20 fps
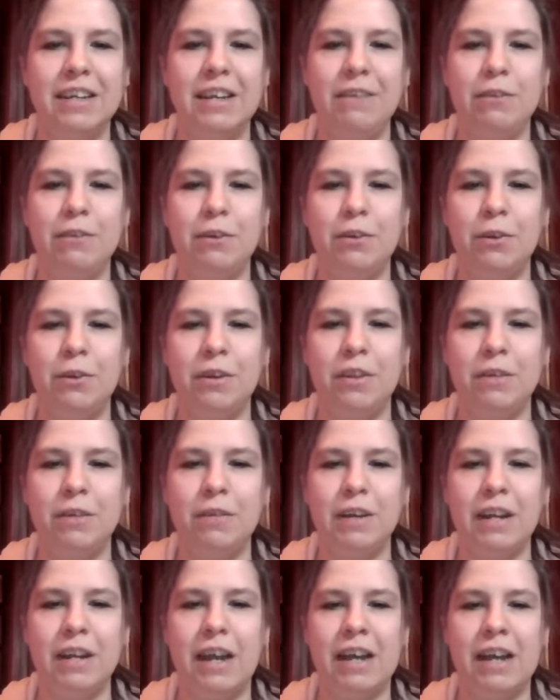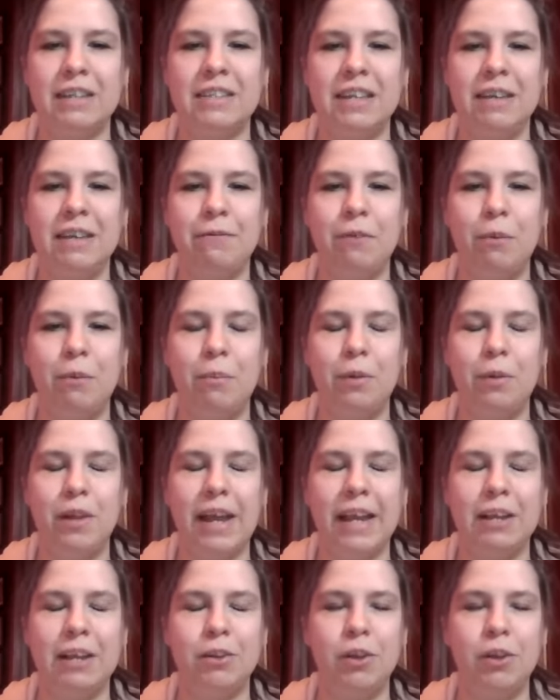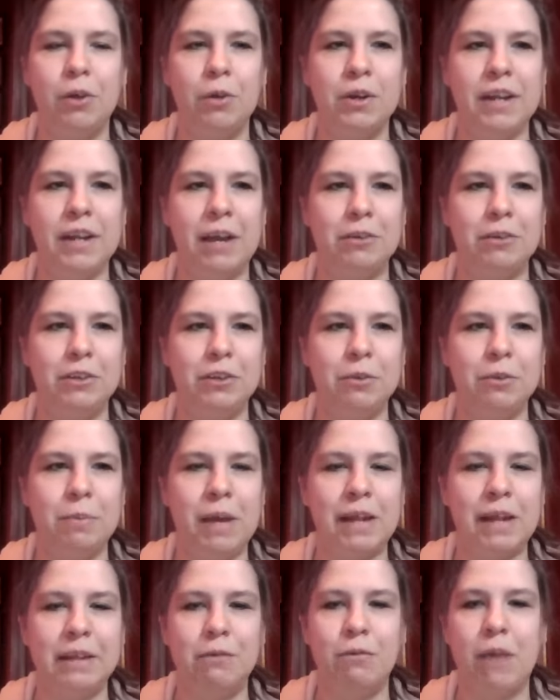If you're doing the vinyasa from plank, lower down to your belly,